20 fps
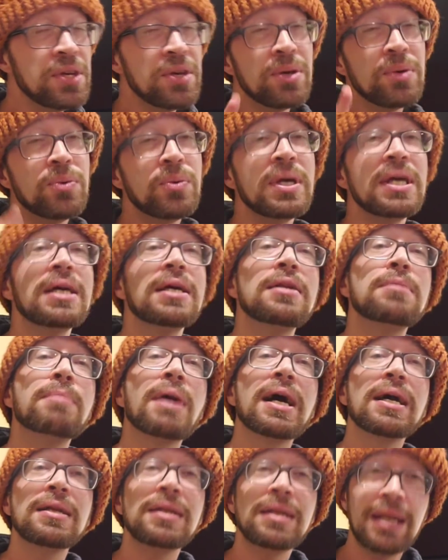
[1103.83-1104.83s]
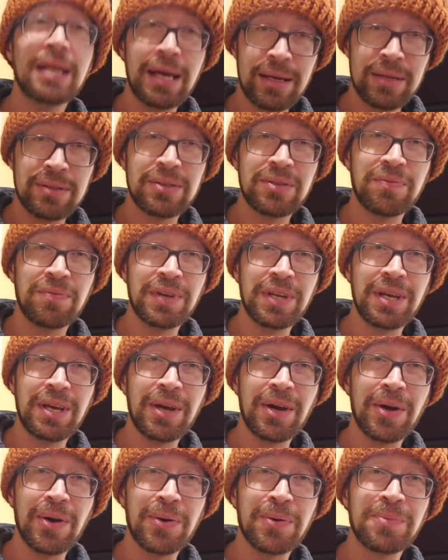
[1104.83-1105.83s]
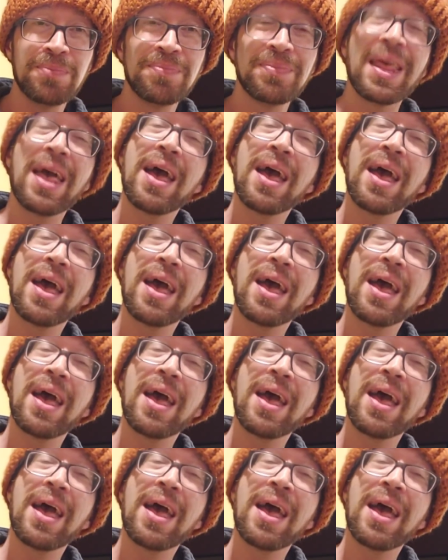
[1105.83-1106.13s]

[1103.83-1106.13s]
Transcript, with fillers: you in my next video.